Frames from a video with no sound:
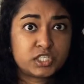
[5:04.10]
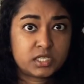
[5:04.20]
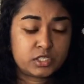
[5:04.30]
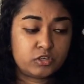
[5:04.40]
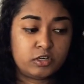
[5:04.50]

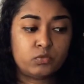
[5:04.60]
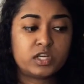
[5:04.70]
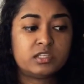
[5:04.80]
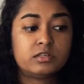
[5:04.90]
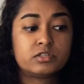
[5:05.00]
that you did, what are
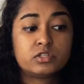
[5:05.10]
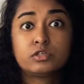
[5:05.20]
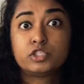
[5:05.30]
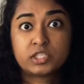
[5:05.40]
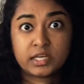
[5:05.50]
the
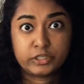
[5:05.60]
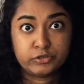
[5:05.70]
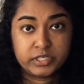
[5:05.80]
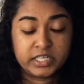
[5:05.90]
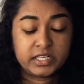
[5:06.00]
research that you
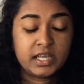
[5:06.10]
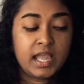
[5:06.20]
did,